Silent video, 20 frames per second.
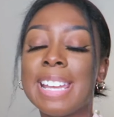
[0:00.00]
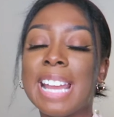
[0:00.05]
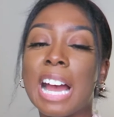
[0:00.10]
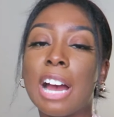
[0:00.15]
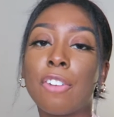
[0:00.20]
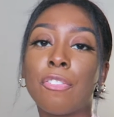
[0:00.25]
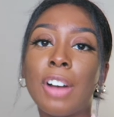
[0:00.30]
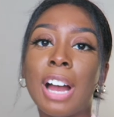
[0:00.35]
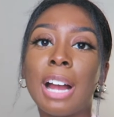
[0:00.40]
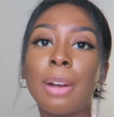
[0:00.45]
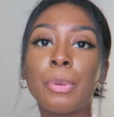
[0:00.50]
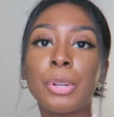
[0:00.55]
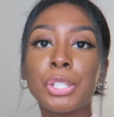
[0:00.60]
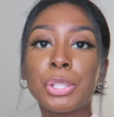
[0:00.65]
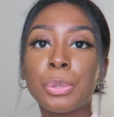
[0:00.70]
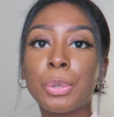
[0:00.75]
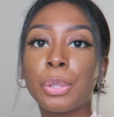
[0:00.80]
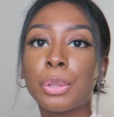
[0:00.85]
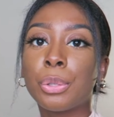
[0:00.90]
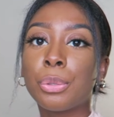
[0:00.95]
Now, if I were
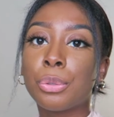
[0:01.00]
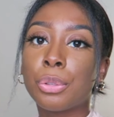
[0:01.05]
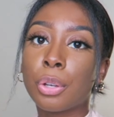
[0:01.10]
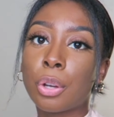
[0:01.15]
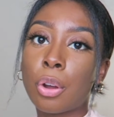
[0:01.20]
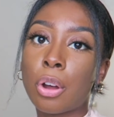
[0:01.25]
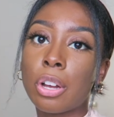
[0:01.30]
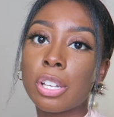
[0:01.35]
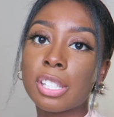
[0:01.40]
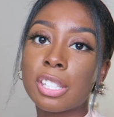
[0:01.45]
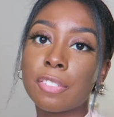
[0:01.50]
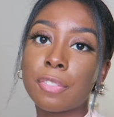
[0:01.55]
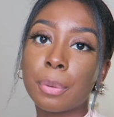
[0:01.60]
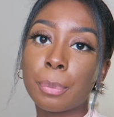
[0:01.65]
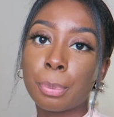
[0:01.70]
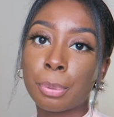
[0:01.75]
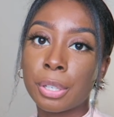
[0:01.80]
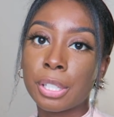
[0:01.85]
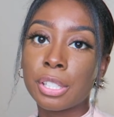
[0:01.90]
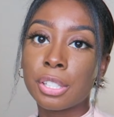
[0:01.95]
to include the cost of a
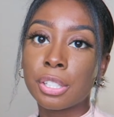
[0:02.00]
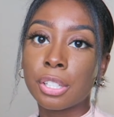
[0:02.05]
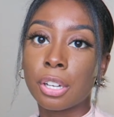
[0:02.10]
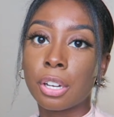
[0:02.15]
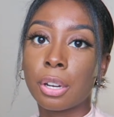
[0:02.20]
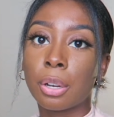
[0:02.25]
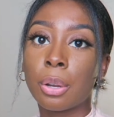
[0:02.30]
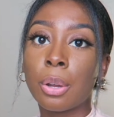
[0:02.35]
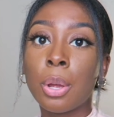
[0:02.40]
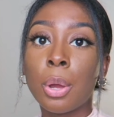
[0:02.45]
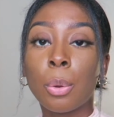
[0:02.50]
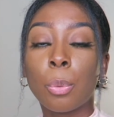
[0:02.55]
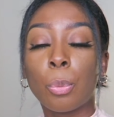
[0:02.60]
printer